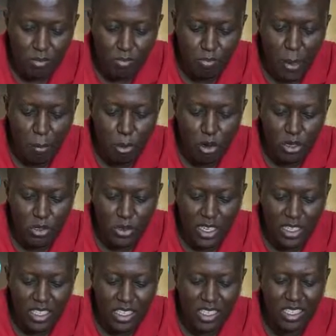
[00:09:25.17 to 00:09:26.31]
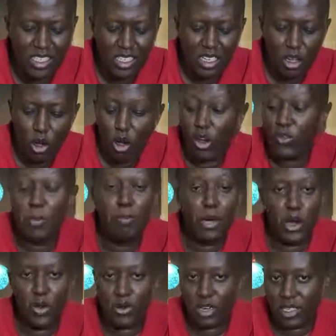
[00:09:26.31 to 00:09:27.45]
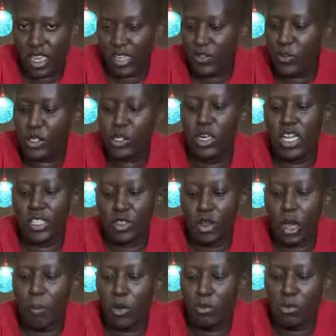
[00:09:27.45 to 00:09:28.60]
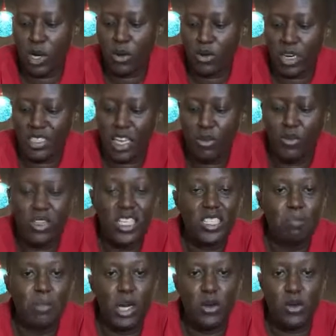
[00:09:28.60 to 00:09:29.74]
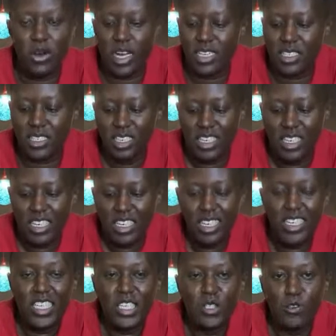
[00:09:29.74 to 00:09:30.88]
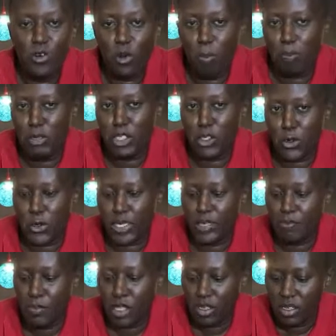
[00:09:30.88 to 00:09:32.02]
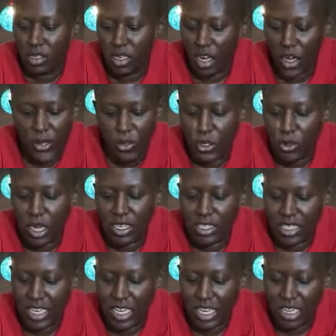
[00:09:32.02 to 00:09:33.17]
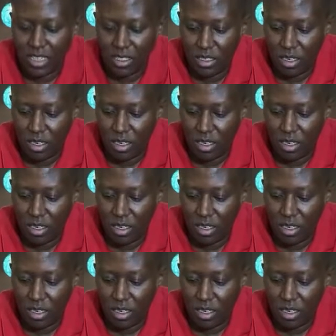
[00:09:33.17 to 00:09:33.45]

parboiled rice is, or even brown rice, let's talk about brown rice. Now this brown rice is from Pishori. Now even you can tell